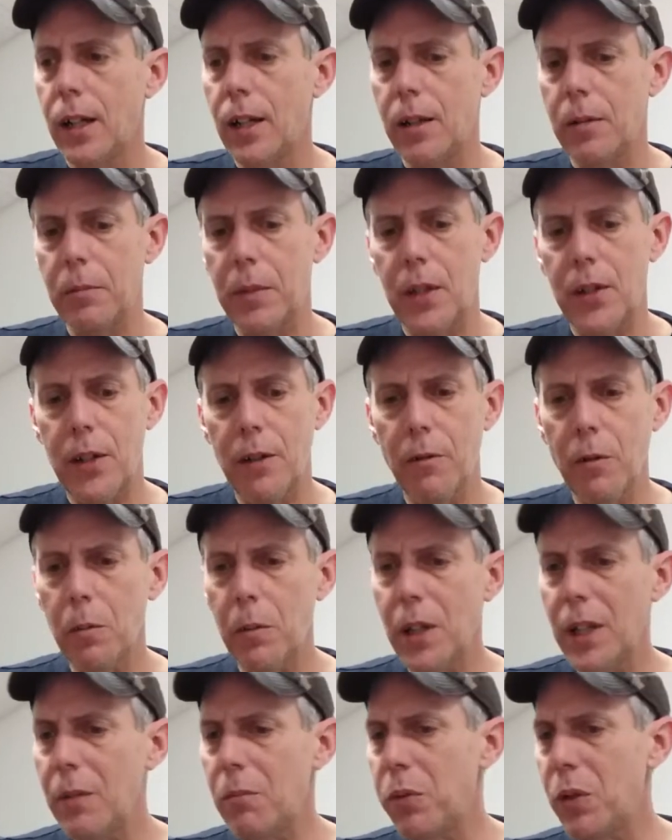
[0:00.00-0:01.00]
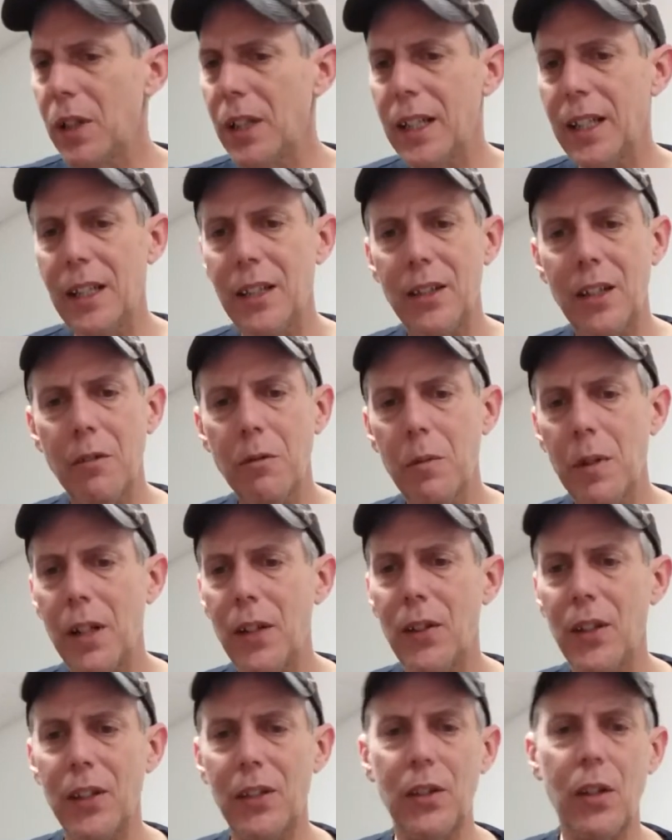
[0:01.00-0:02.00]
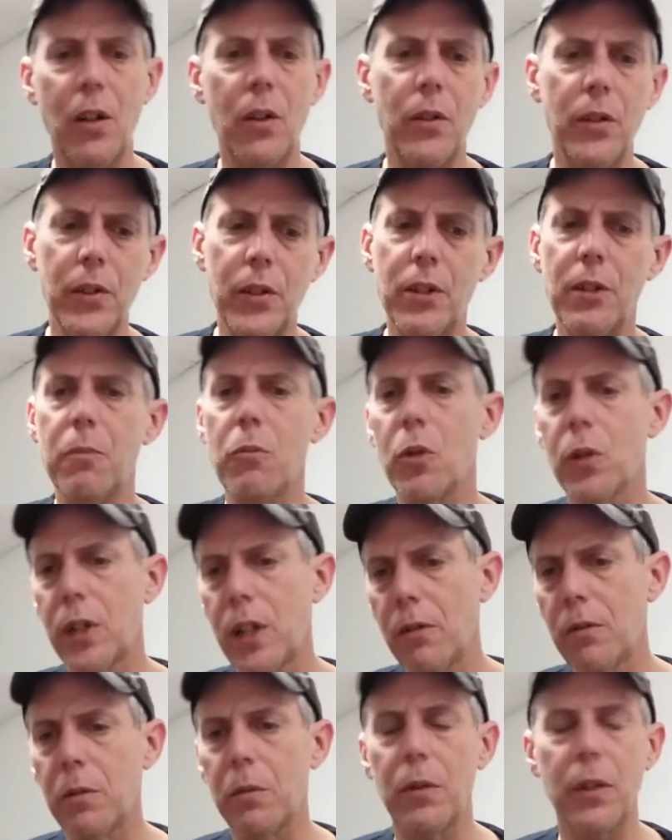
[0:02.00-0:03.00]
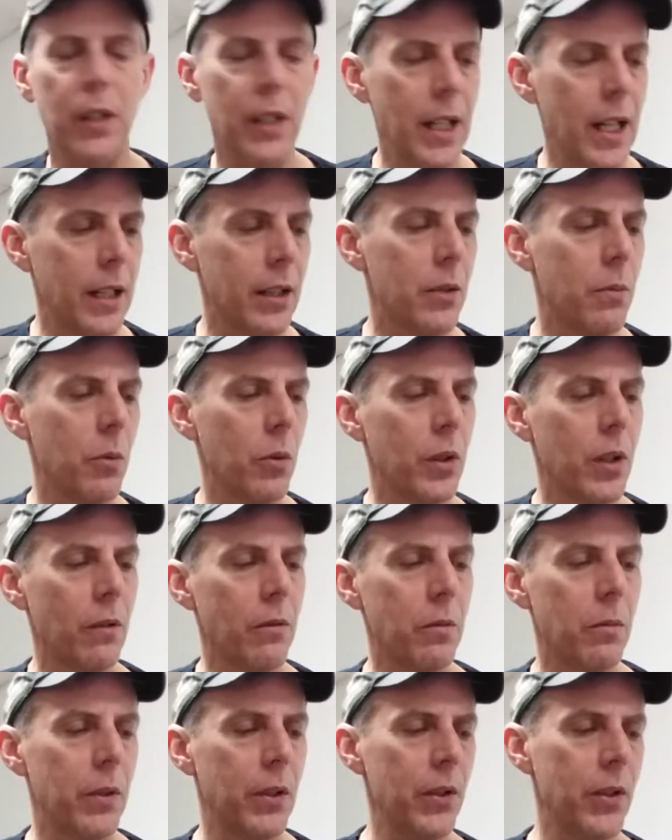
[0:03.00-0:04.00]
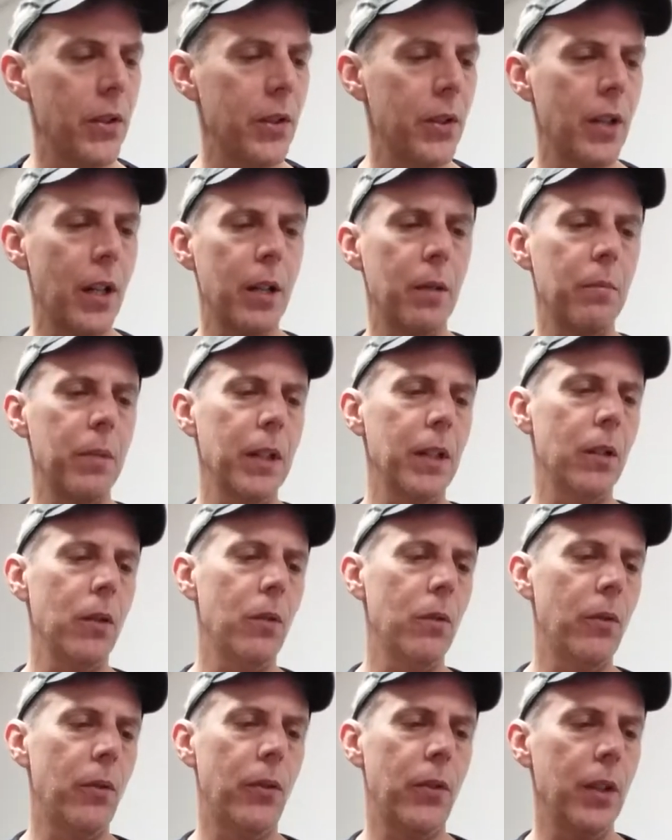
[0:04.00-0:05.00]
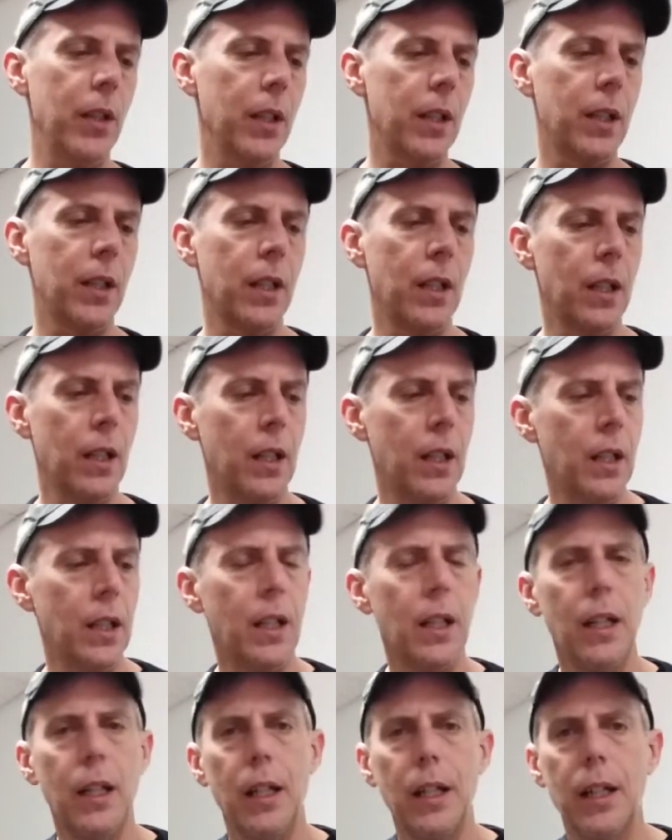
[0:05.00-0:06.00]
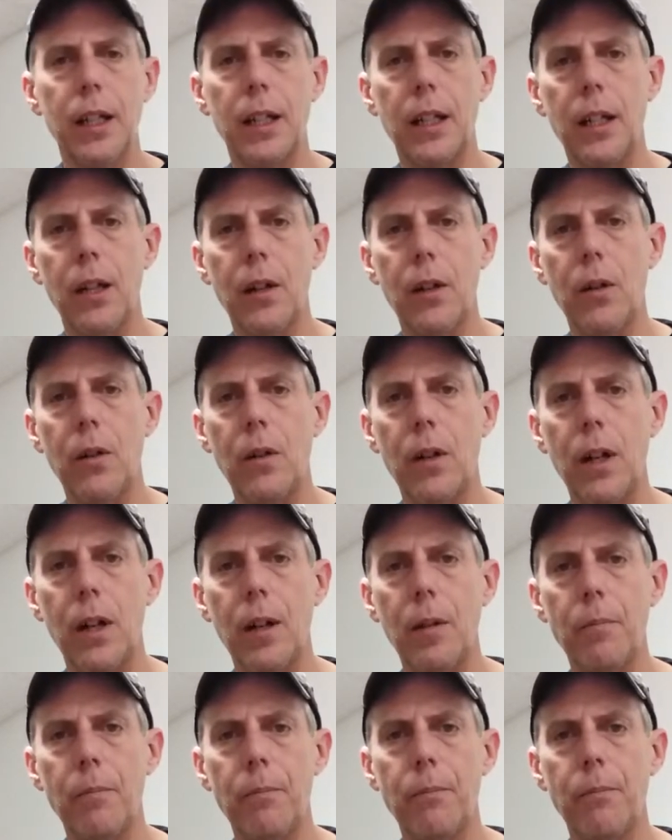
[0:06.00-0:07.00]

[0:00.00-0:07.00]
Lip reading: because everybody thinks, oh, this is more comfortable than that's more comfortable. This is not a big thick, you know.